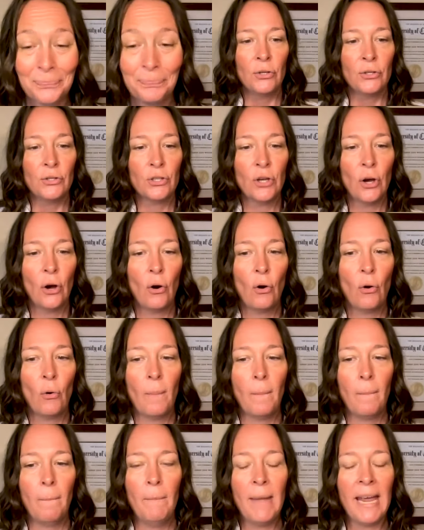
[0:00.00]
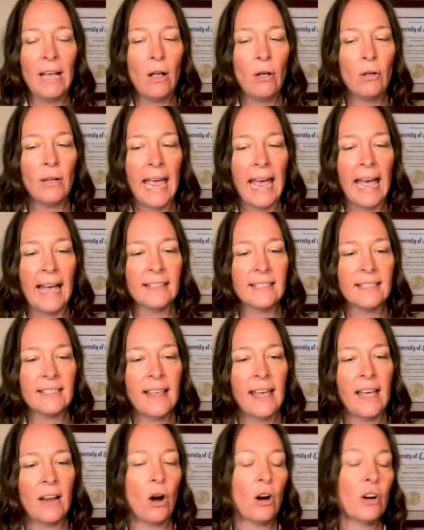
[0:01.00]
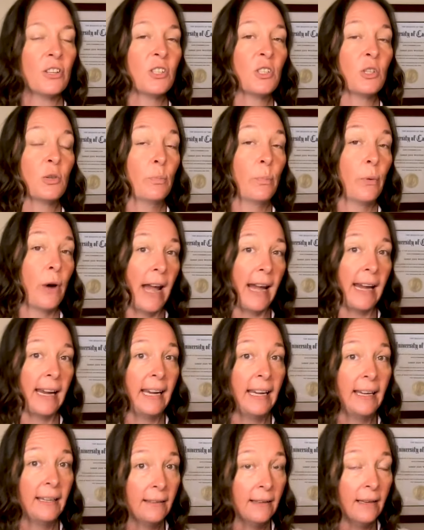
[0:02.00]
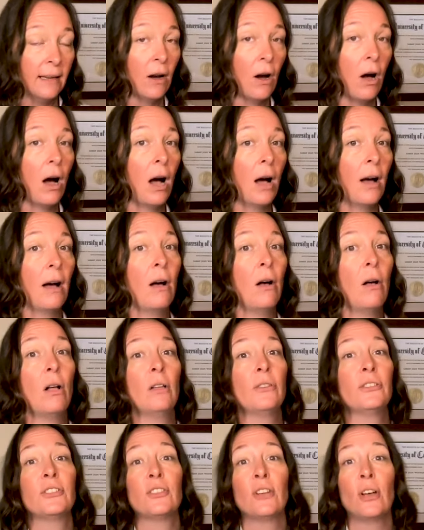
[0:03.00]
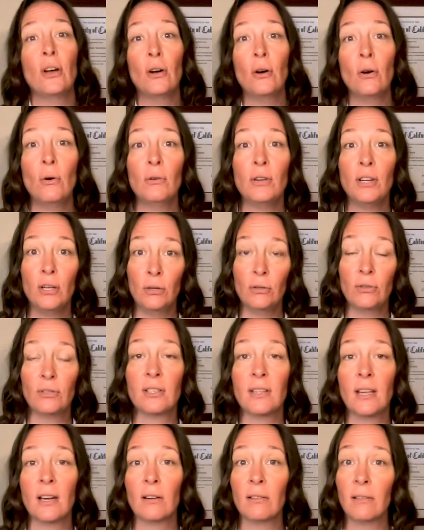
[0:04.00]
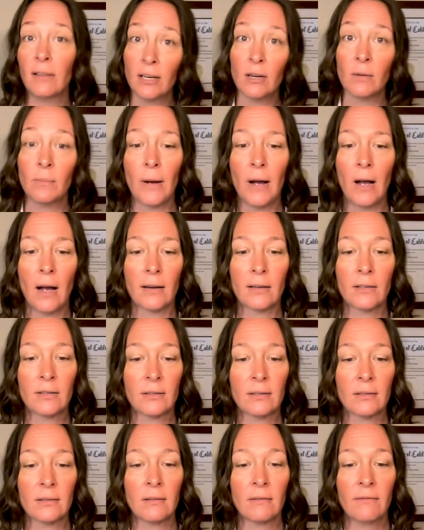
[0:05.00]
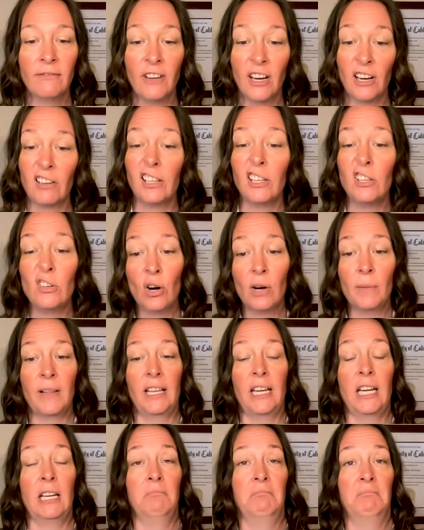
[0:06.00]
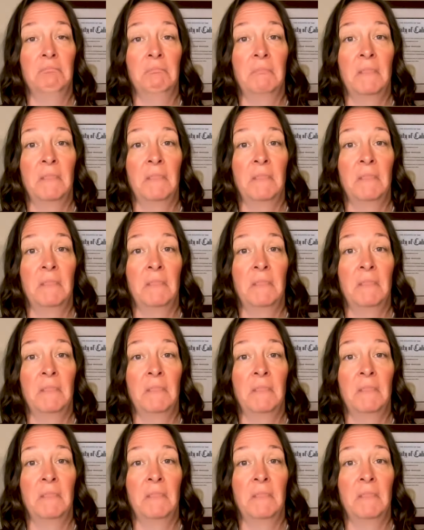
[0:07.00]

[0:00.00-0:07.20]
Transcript: So male cats that are spraying also use their litter box fairly normally.